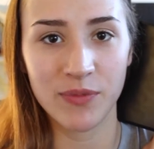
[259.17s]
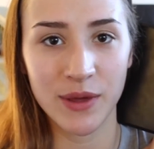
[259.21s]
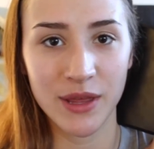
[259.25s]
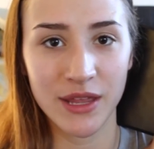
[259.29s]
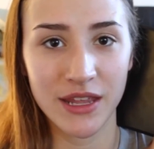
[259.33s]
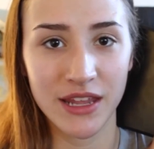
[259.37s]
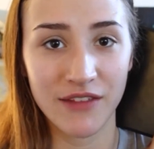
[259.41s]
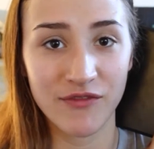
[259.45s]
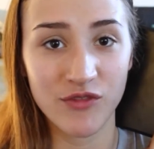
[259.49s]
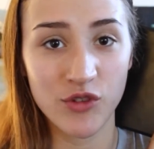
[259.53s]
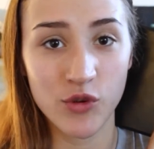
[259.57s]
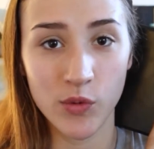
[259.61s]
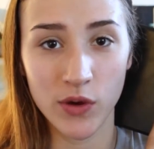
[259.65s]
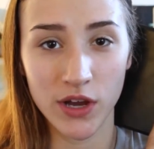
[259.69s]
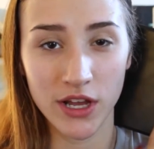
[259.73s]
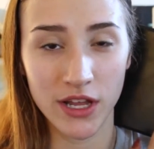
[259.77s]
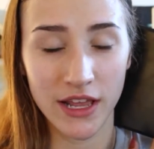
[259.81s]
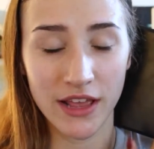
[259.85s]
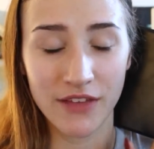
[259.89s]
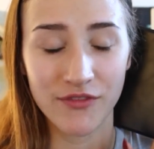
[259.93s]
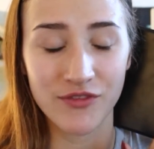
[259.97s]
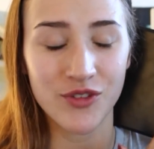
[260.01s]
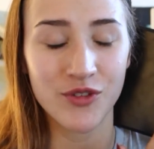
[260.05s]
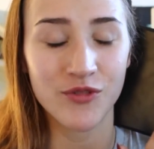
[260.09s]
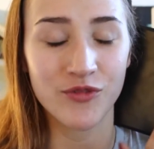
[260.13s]
If
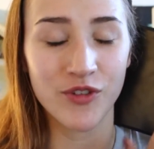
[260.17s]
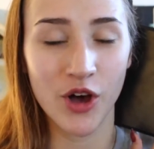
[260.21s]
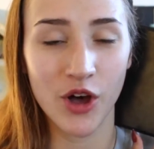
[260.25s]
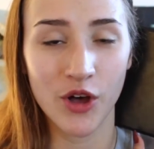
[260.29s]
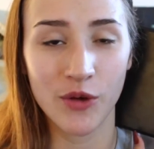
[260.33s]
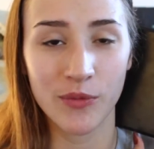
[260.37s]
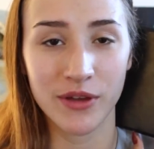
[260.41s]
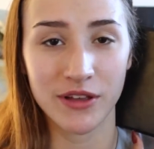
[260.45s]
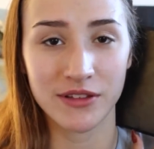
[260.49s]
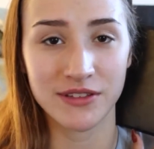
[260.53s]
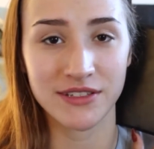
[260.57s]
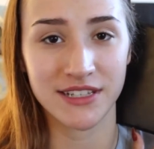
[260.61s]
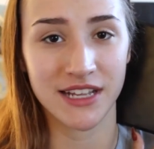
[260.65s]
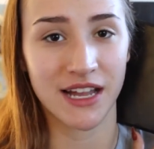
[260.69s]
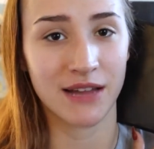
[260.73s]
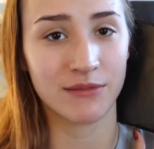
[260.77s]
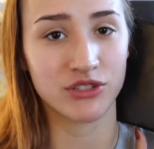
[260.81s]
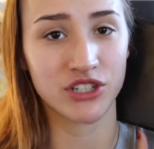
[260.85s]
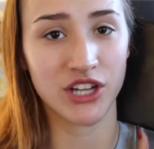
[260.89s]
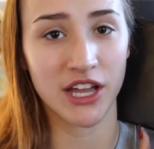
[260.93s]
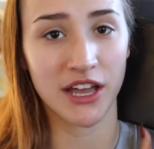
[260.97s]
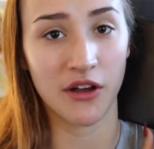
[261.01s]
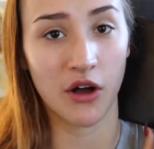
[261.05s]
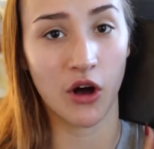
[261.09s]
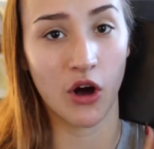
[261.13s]
you follow me on
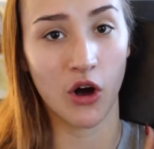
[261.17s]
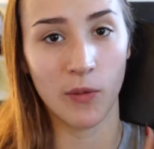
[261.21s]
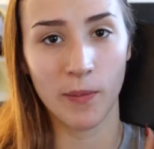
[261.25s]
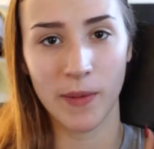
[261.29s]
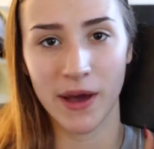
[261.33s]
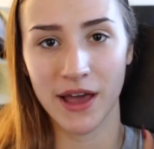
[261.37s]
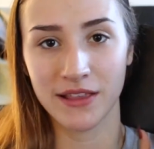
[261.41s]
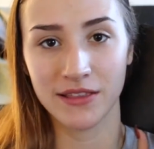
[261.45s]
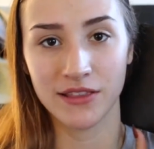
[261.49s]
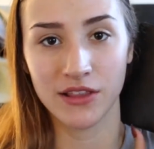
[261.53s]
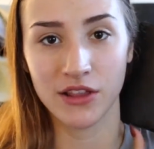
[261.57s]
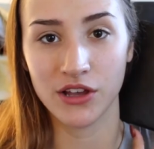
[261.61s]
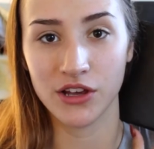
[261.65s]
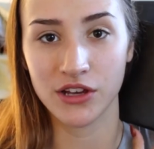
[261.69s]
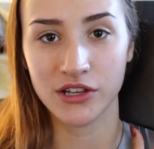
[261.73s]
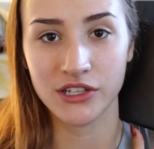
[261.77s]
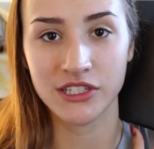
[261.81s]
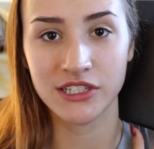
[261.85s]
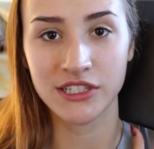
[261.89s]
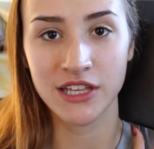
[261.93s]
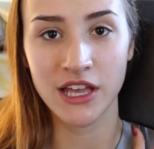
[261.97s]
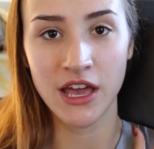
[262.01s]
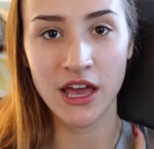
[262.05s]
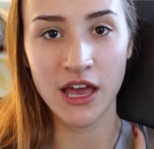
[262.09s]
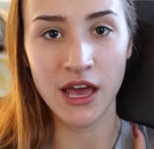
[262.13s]
Snapchat, all my
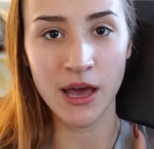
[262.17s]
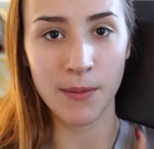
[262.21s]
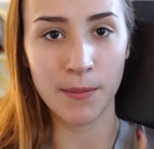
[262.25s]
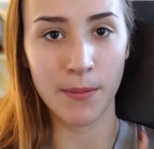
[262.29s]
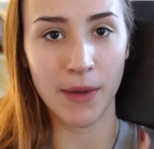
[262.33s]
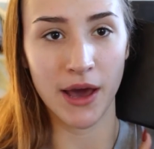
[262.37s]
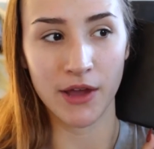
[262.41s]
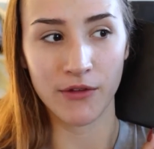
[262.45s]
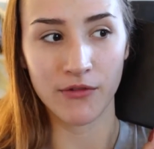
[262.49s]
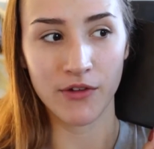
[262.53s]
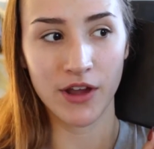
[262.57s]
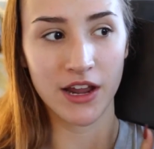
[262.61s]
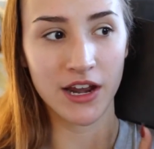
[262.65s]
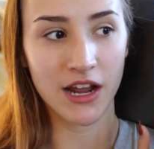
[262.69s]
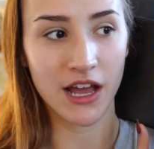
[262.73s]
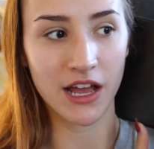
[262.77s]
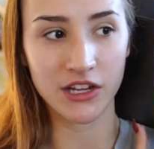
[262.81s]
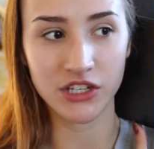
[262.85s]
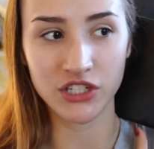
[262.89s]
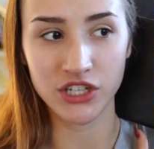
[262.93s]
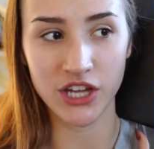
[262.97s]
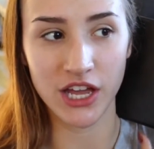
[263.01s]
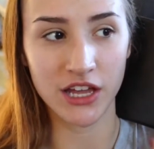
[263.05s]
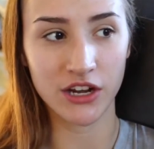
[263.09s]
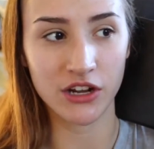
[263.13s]
looks, my red
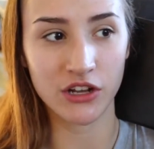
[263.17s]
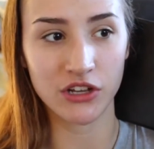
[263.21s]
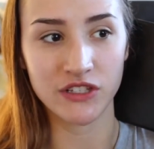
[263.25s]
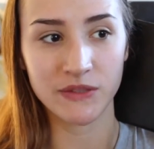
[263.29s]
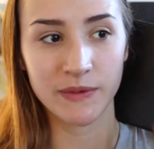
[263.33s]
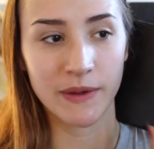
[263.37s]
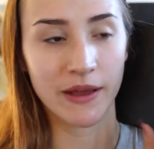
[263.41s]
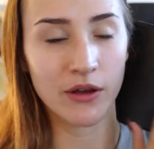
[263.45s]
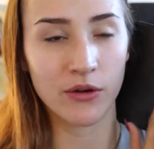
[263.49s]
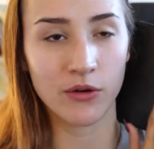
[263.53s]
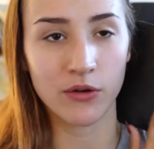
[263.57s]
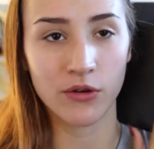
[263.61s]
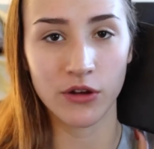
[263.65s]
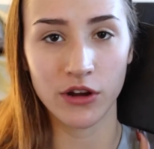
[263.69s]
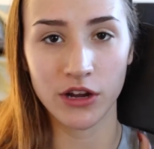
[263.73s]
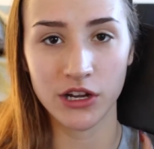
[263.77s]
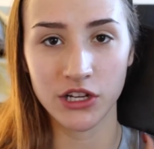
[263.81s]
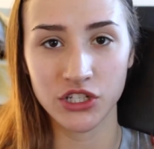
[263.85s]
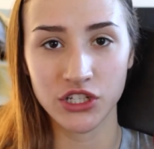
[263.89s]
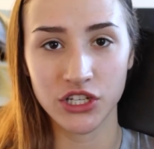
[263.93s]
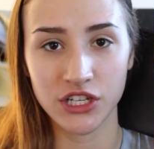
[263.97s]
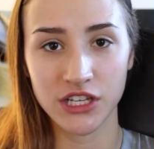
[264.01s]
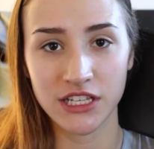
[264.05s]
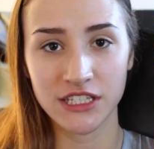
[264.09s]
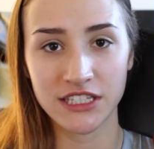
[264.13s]
eyeshadows, my
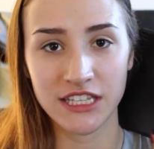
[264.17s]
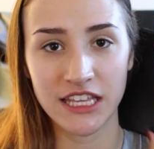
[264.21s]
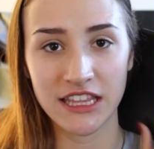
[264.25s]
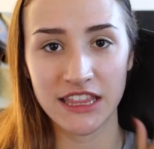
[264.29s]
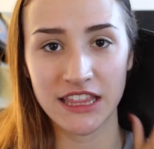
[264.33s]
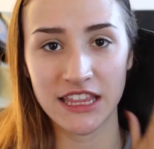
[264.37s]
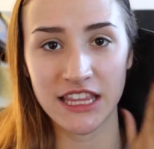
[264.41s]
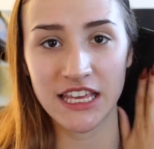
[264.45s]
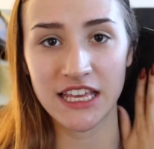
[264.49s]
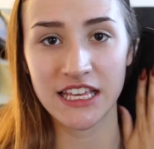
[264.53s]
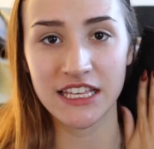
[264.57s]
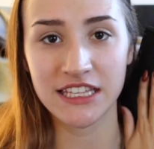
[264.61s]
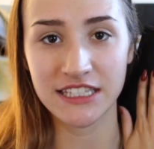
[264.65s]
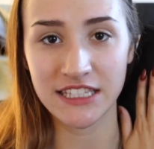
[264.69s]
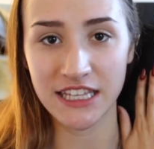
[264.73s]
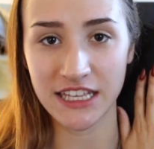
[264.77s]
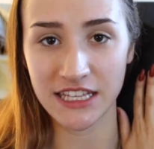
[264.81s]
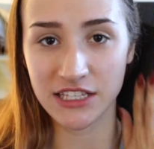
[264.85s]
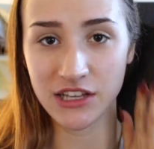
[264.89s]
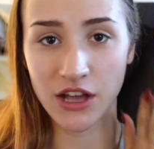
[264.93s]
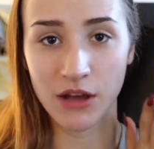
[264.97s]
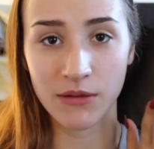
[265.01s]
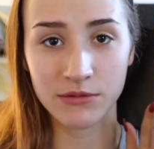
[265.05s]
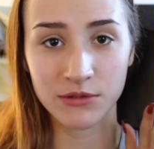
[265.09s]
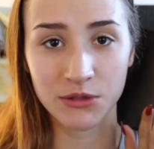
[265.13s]
oranges,
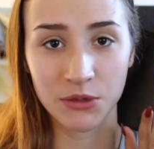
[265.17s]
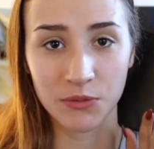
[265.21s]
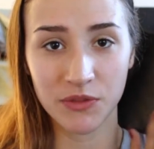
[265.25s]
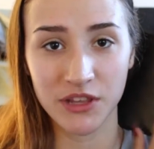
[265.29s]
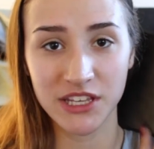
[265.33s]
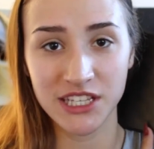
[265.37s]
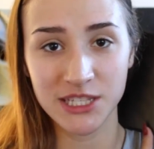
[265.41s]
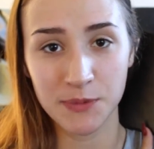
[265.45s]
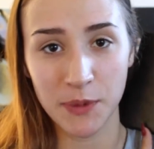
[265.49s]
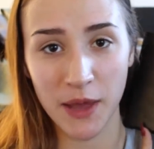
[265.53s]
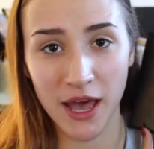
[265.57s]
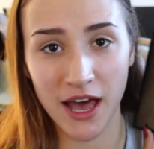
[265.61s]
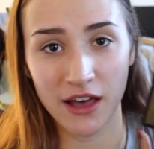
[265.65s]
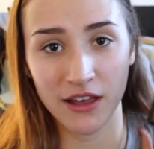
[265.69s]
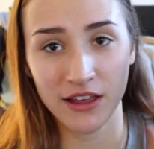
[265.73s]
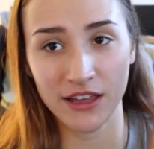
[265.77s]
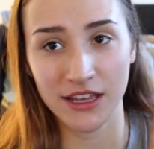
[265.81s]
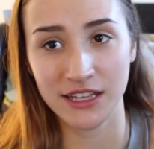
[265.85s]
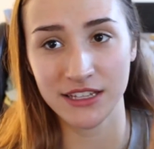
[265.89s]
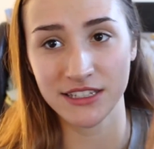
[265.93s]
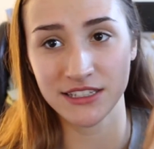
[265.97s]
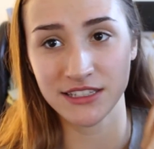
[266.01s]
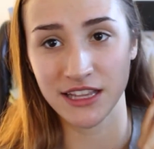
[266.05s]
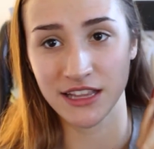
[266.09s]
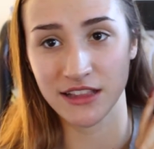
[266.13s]
it comes from this palette.
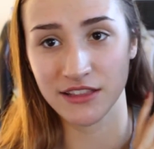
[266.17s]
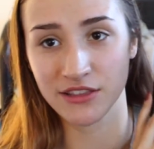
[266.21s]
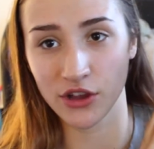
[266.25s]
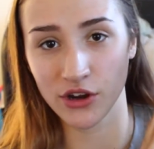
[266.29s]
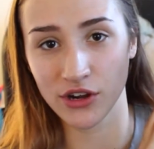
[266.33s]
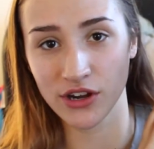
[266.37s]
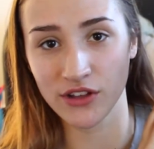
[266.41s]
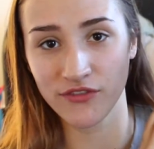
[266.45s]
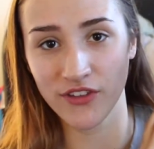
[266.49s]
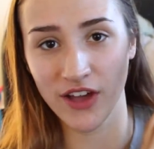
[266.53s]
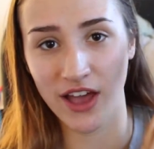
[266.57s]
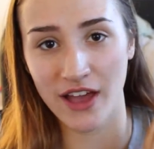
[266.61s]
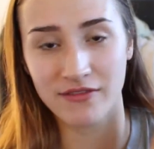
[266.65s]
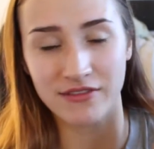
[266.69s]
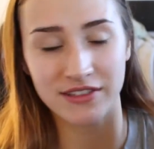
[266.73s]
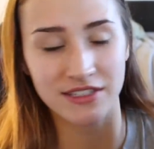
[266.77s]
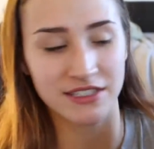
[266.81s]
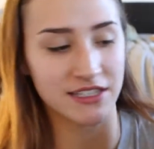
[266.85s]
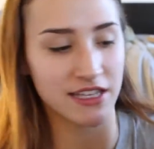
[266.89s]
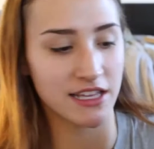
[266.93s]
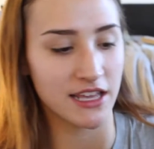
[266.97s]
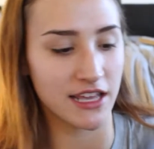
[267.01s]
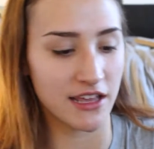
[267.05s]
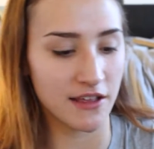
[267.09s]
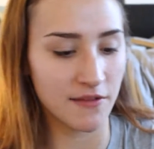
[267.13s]
It's the
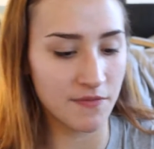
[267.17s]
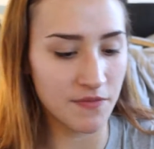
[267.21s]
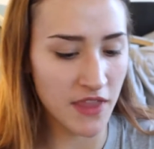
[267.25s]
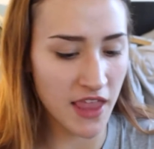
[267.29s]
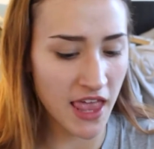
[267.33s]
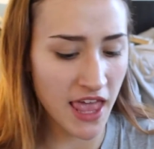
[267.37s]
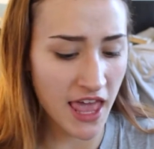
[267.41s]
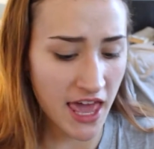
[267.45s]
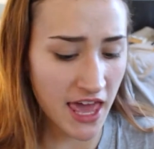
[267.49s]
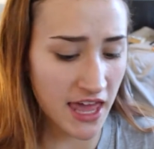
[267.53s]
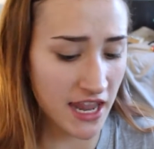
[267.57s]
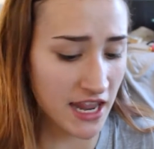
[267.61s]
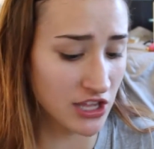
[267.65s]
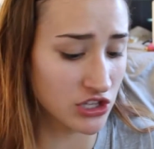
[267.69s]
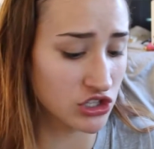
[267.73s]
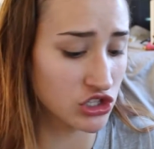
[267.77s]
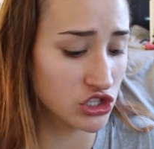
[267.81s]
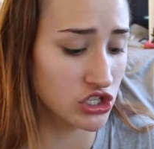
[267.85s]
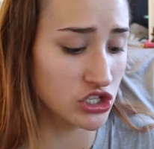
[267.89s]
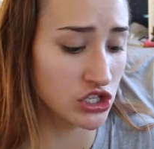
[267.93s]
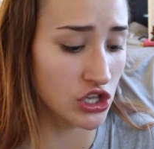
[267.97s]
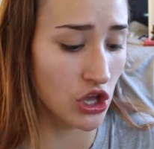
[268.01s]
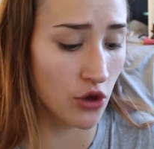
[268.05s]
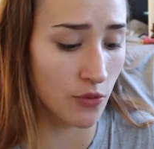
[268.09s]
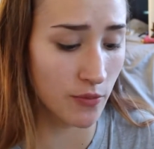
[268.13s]
35C, and it's
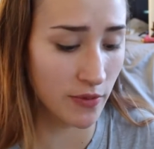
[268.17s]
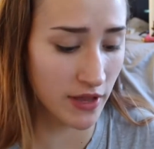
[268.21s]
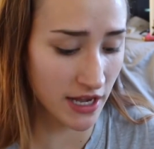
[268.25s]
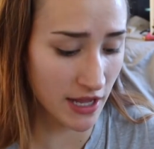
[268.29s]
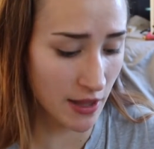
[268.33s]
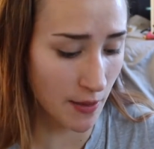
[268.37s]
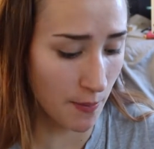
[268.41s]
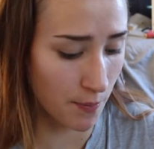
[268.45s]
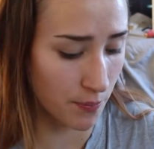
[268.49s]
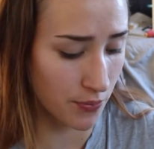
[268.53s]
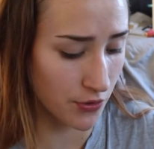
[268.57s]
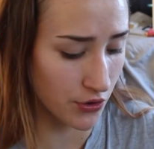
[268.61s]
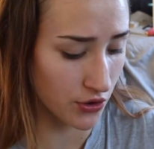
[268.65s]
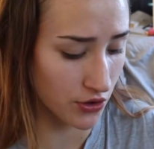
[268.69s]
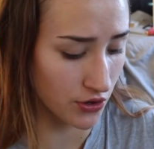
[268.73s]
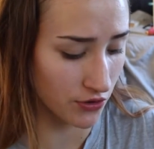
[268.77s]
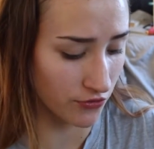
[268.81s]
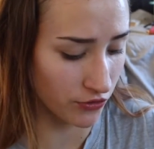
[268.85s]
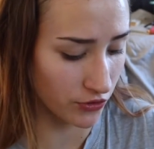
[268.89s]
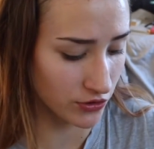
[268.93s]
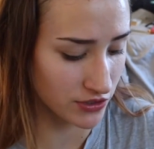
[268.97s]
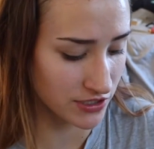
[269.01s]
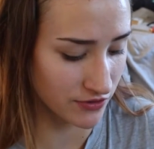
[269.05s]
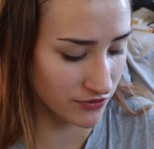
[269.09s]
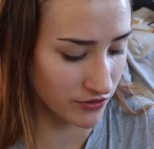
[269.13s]
so many
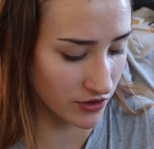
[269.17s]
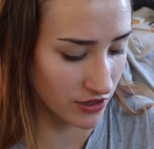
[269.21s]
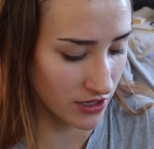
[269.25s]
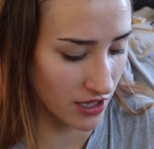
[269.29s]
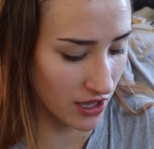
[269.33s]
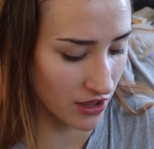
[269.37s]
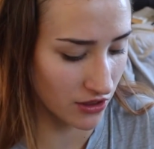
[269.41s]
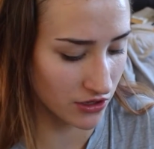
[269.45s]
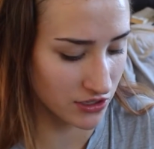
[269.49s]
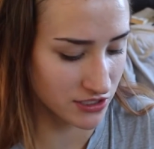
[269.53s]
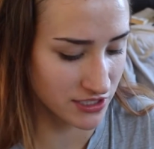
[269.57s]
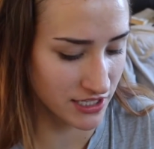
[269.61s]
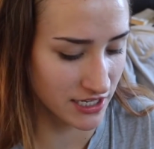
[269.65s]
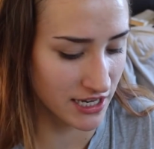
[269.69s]
beautiful different colors.